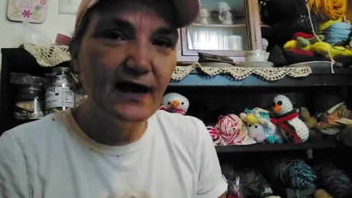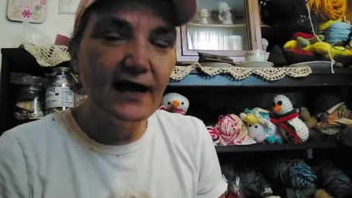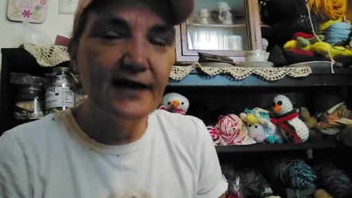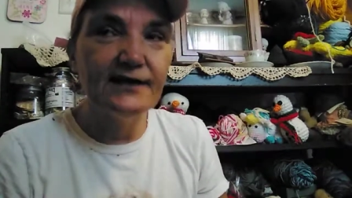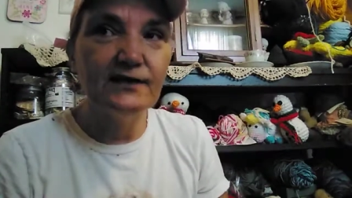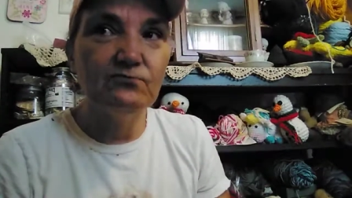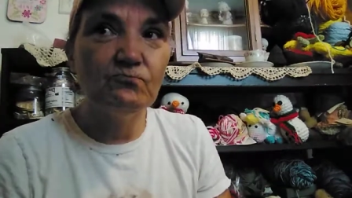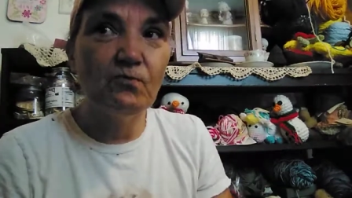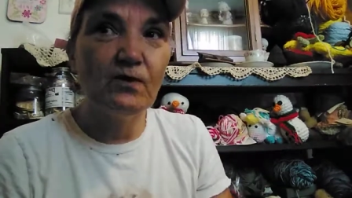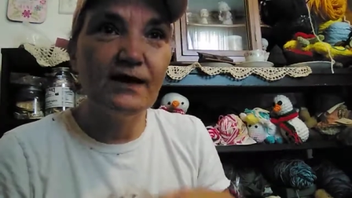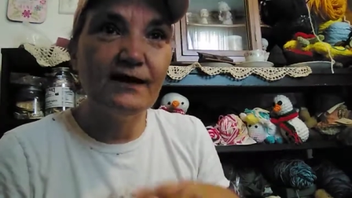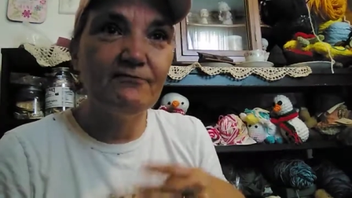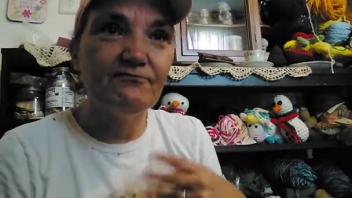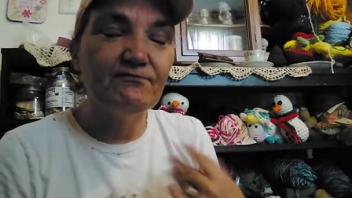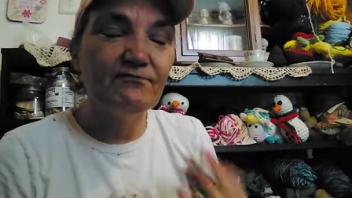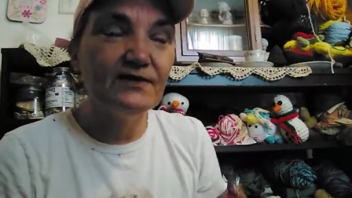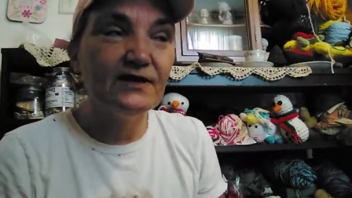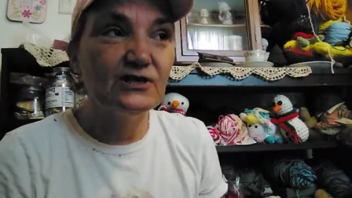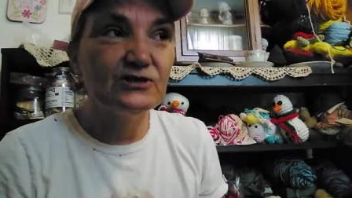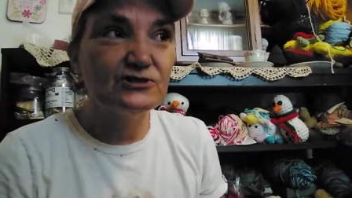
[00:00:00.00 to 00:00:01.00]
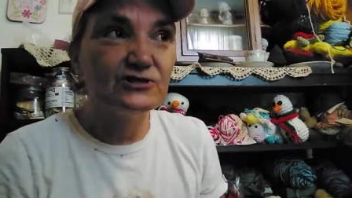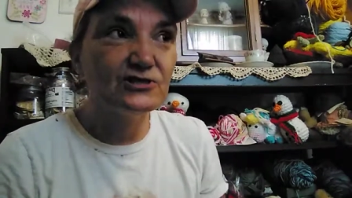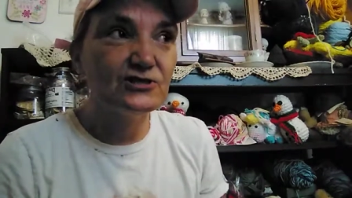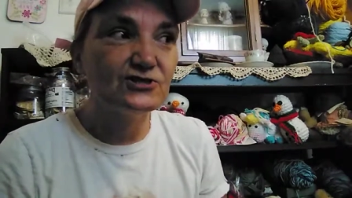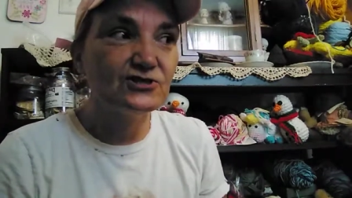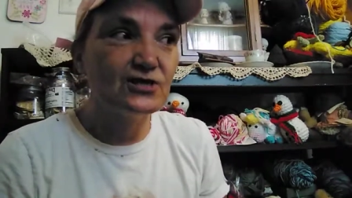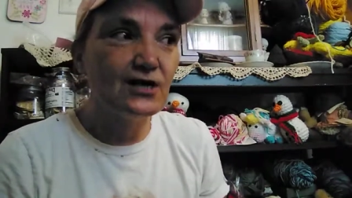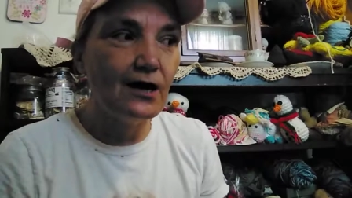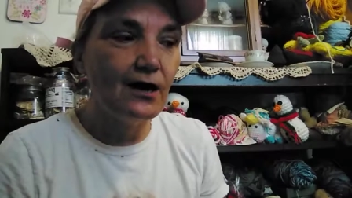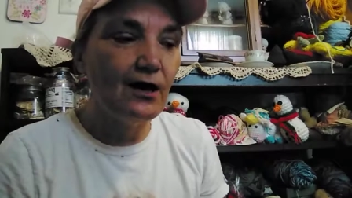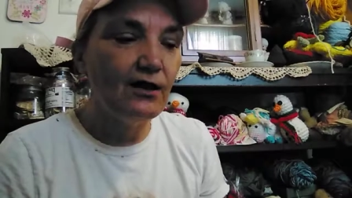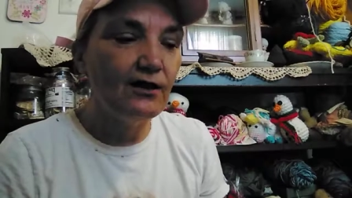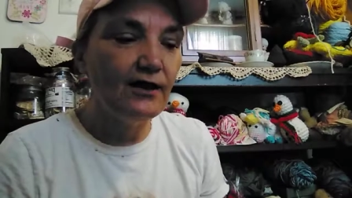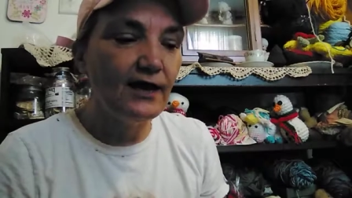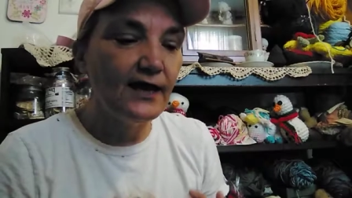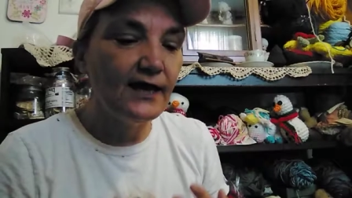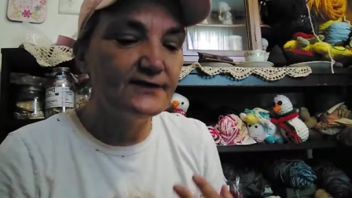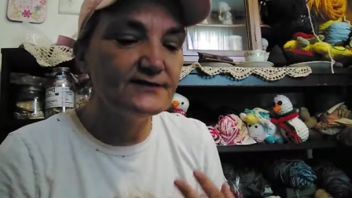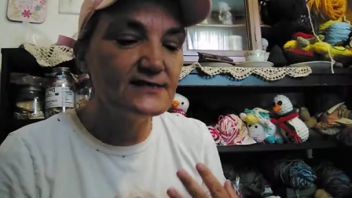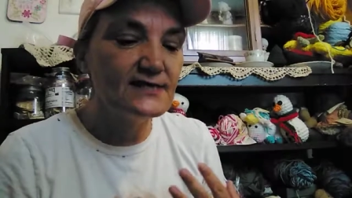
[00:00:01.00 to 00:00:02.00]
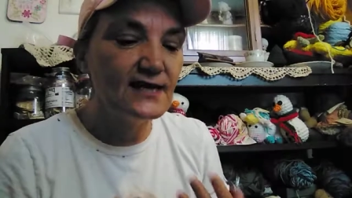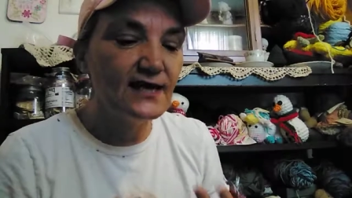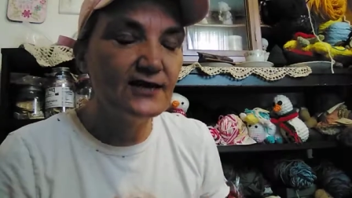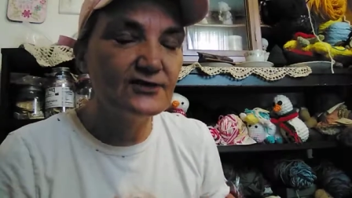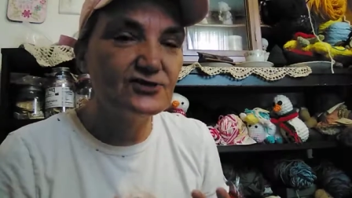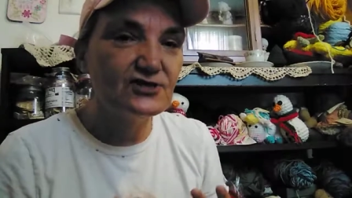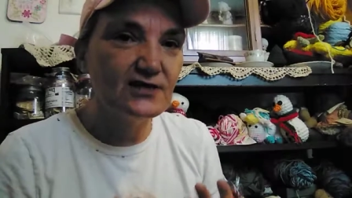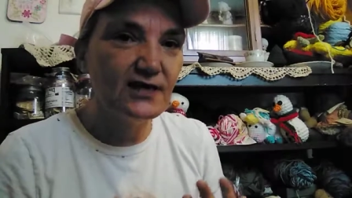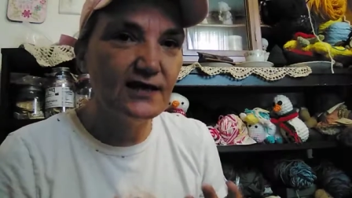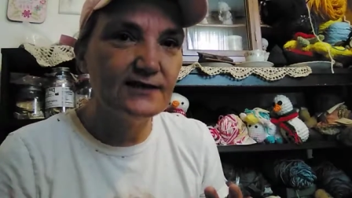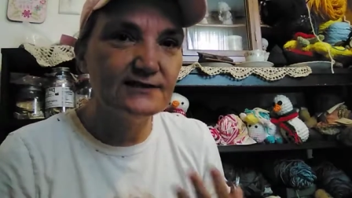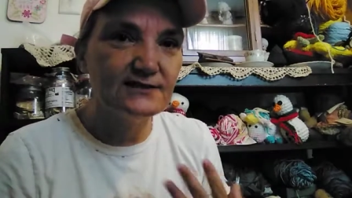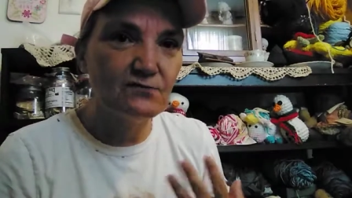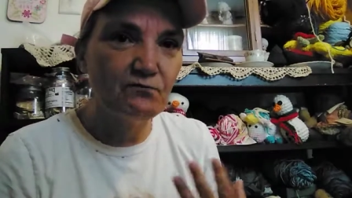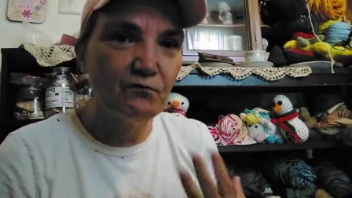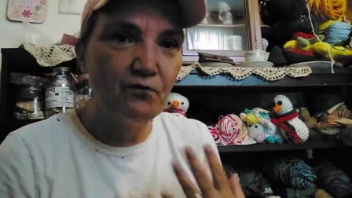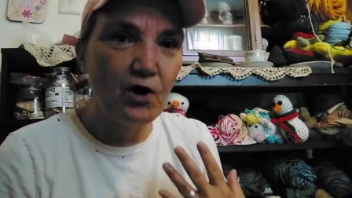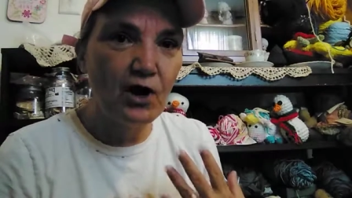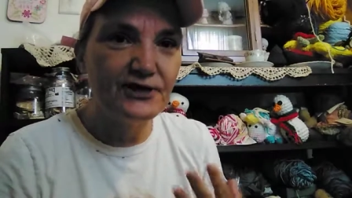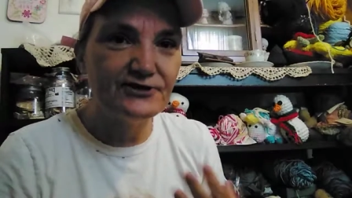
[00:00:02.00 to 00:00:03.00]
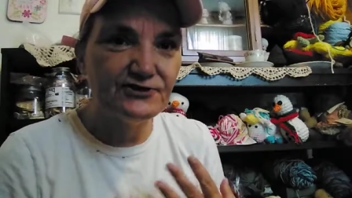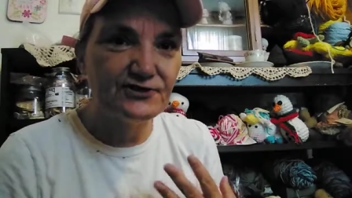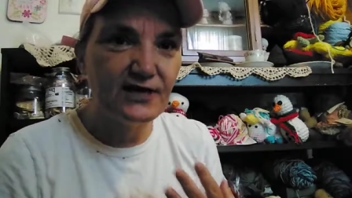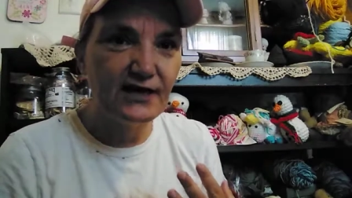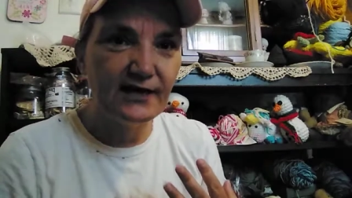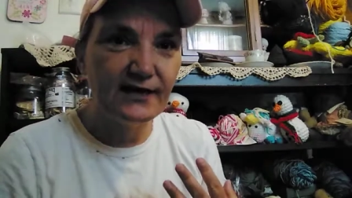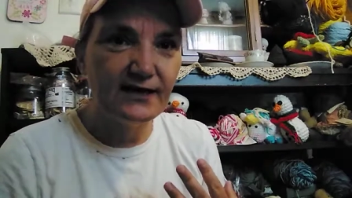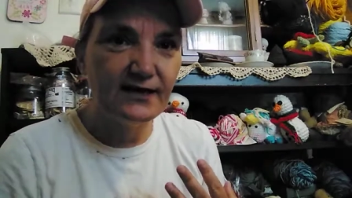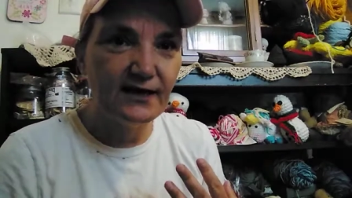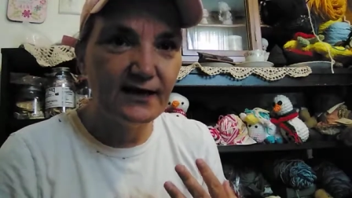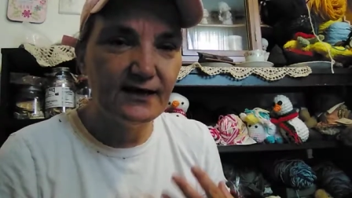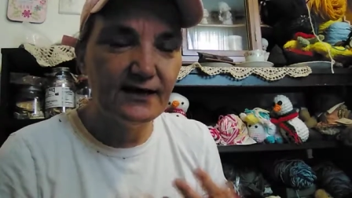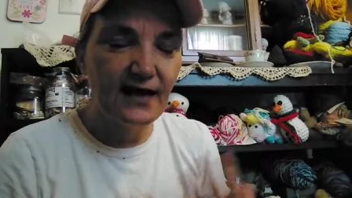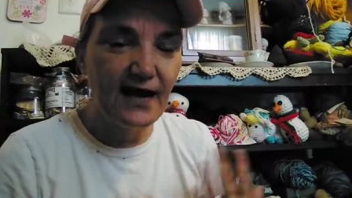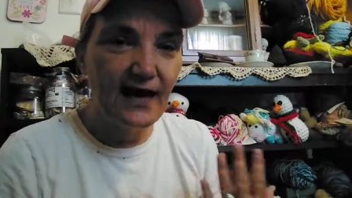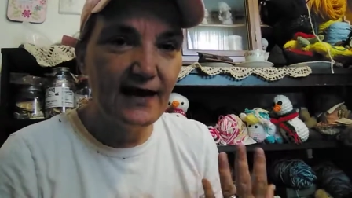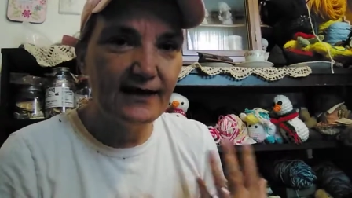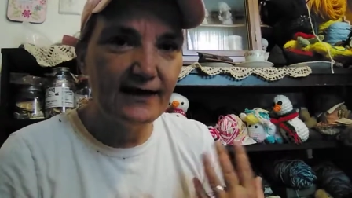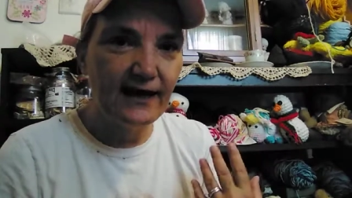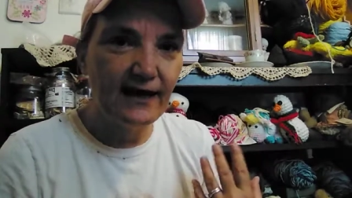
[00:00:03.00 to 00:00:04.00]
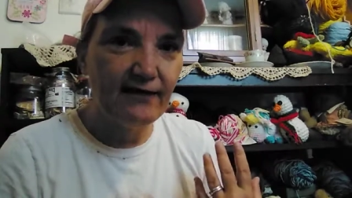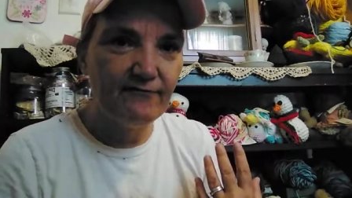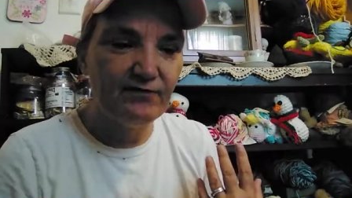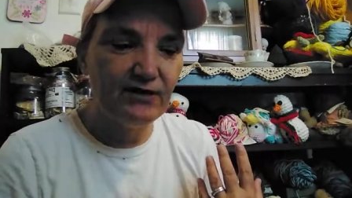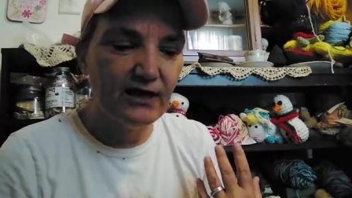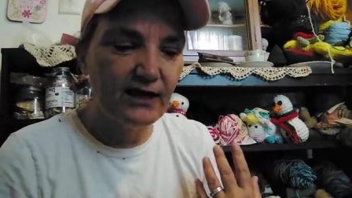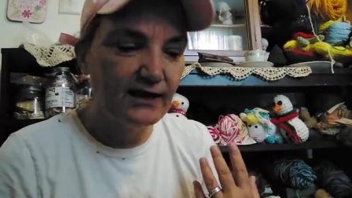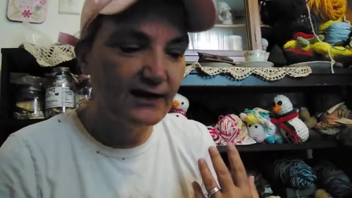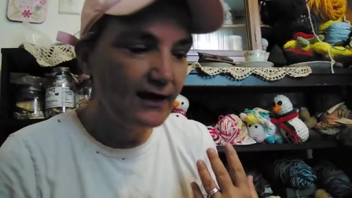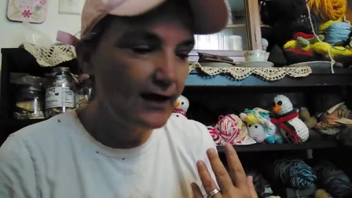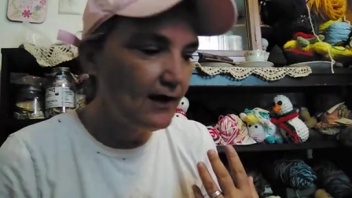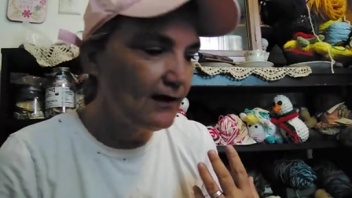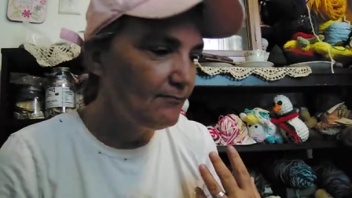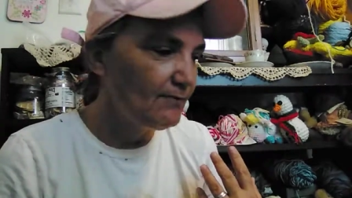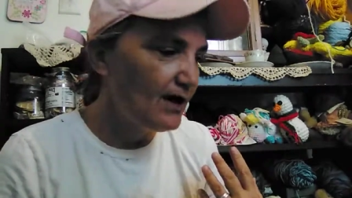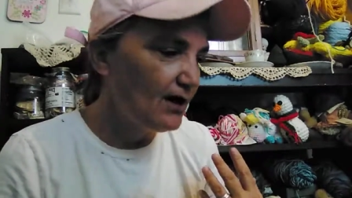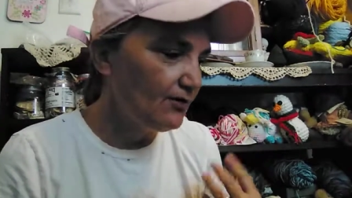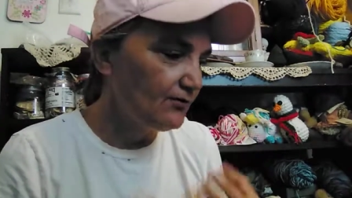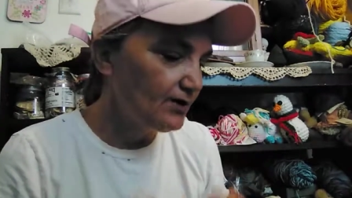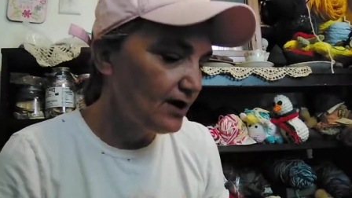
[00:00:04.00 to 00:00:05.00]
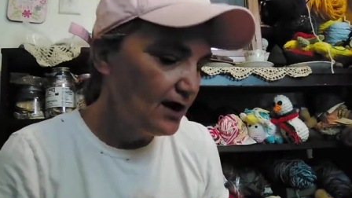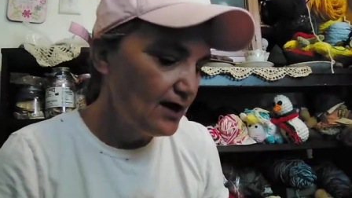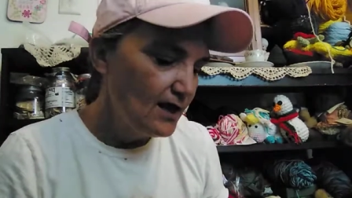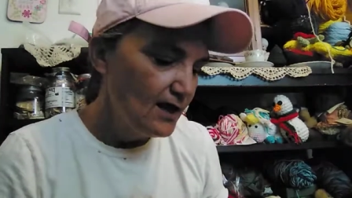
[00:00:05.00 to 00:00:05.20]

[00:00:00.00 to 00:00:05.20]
I didn't want to finish the shawl and take a chance of washing it and not having it come out.